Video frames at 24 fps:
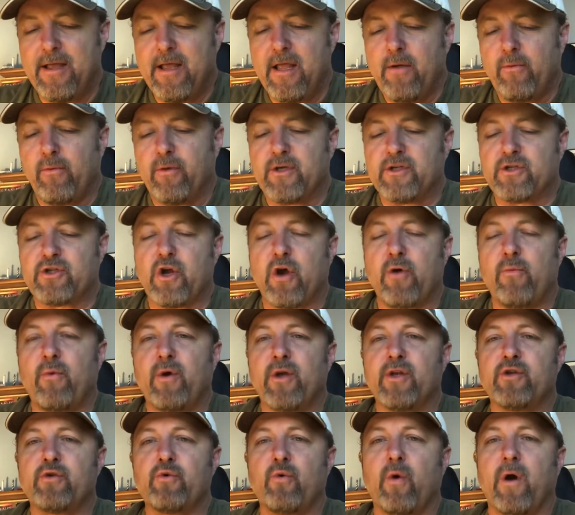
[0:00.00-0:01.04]
We're in Psalm
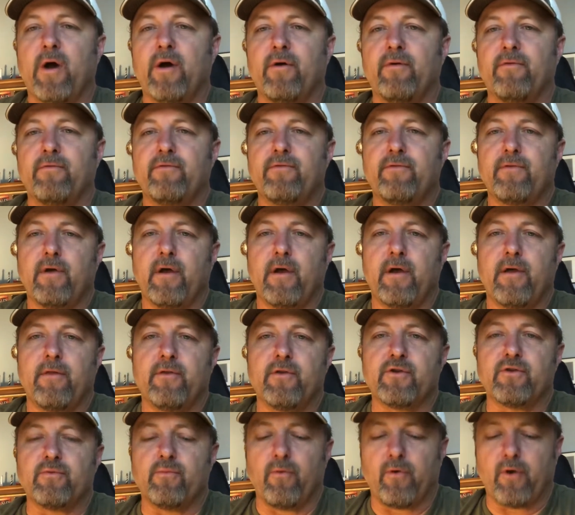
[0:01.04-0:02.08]
112
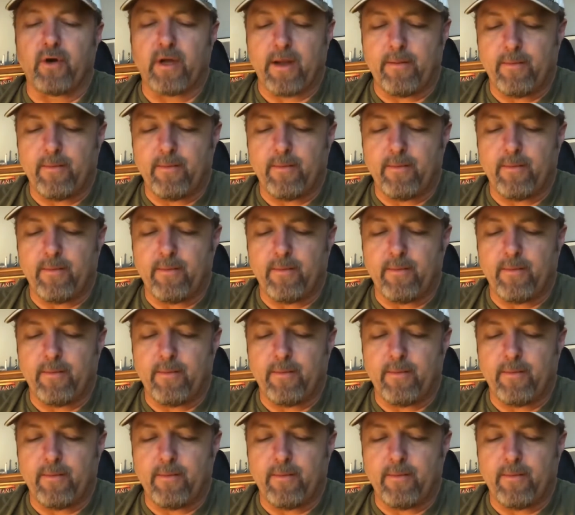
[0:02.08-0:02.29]
this morning.